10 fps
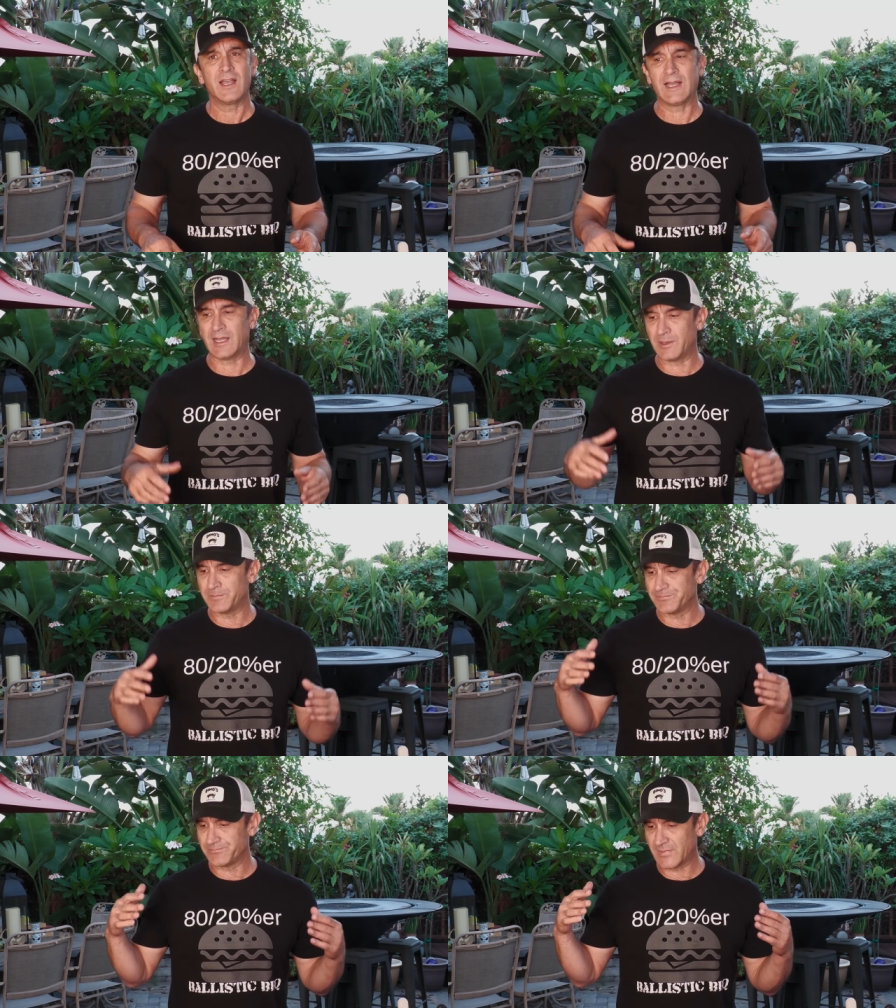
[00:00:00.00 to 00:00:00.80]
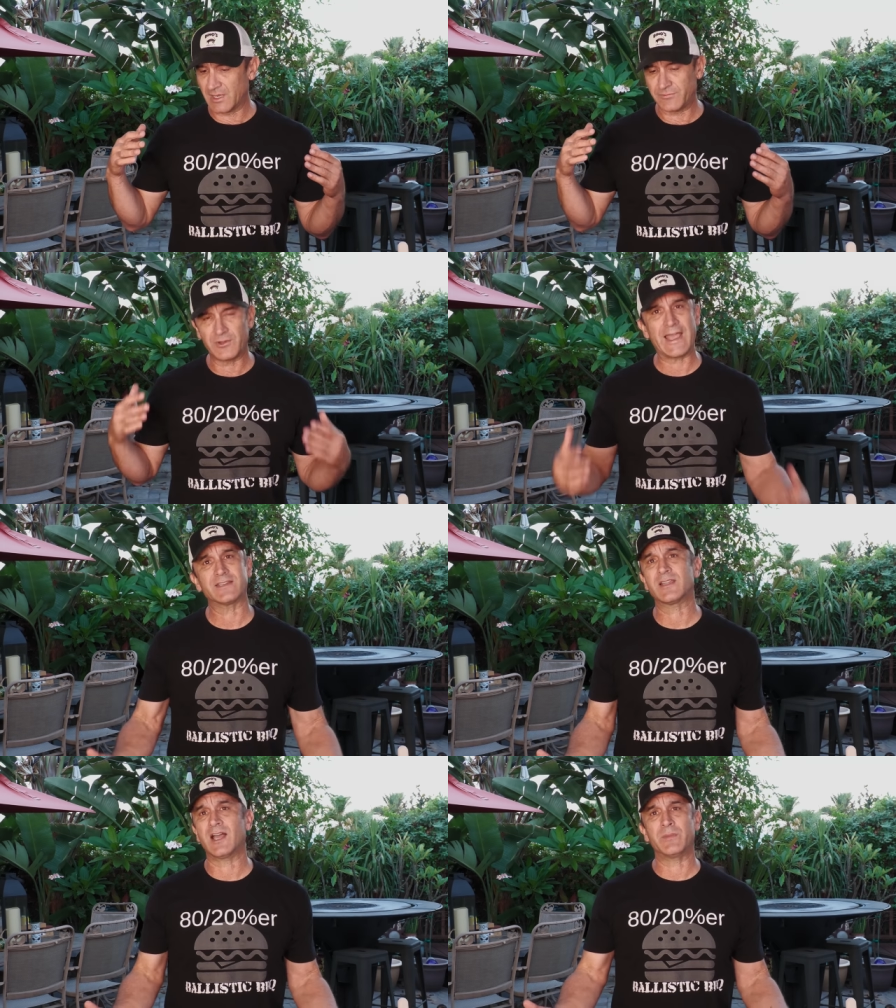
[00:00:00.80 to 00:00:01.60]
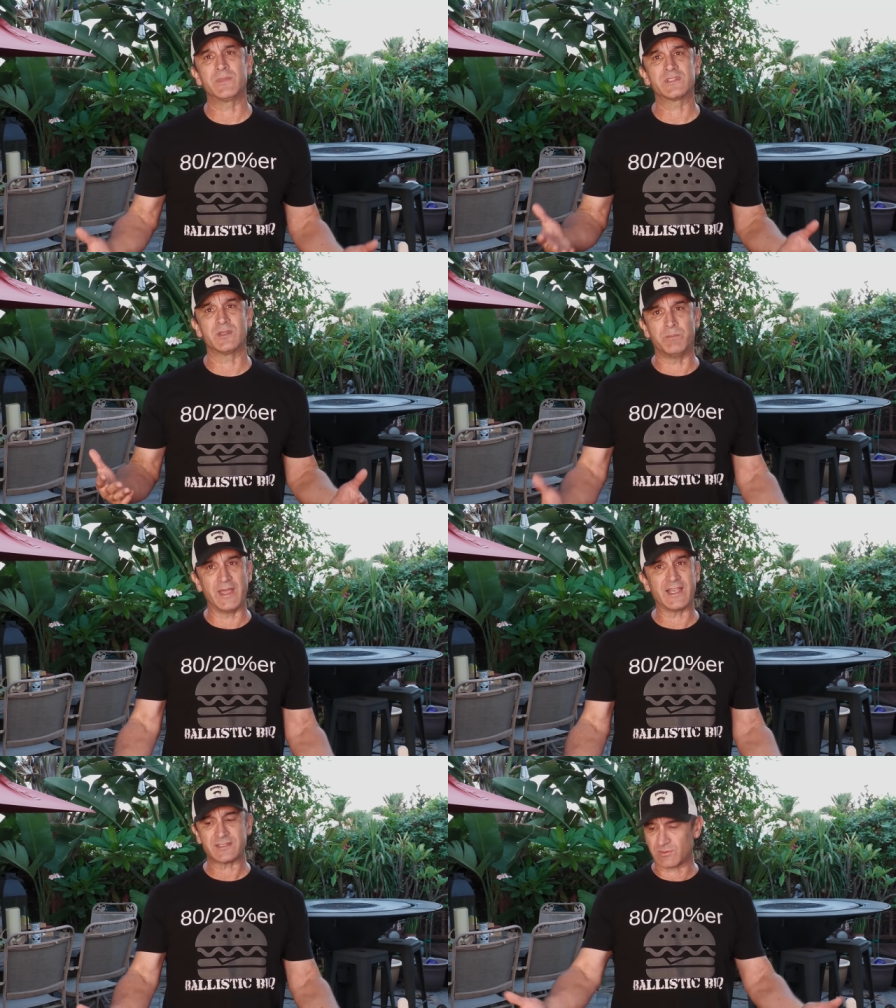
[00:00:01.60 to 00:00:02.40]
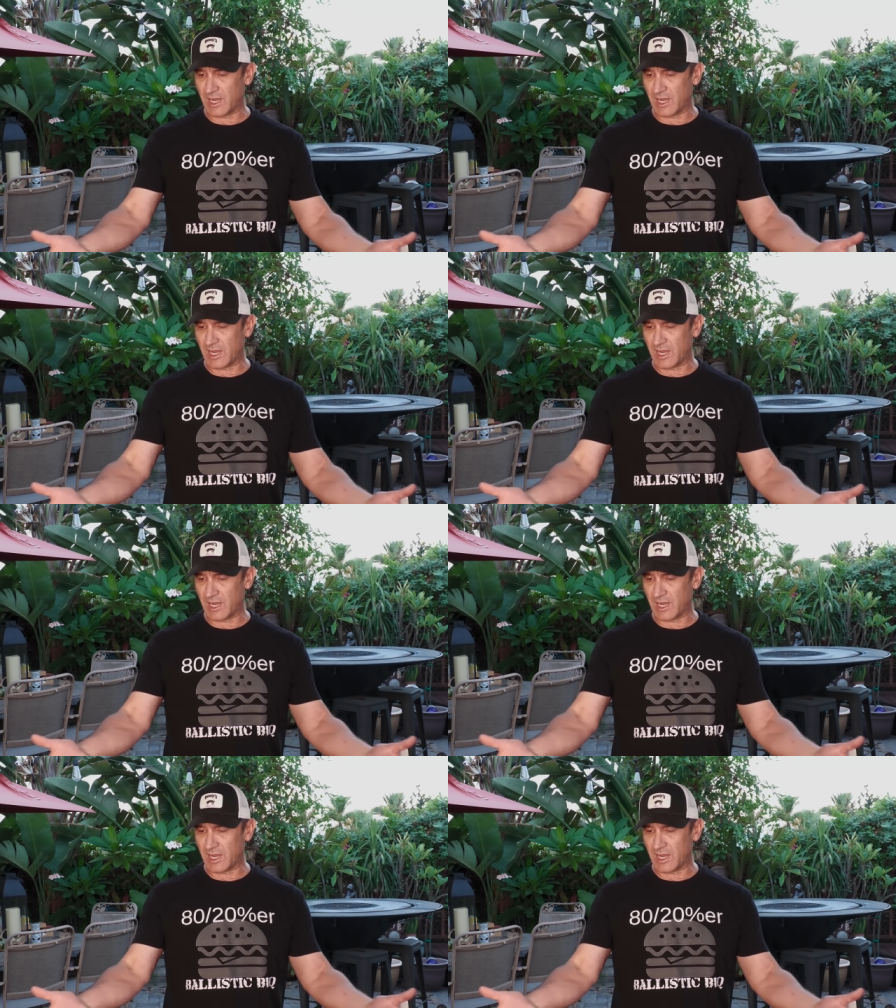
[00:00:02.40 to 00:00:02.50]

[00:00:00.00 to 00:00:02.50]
Um, a flat top is the best.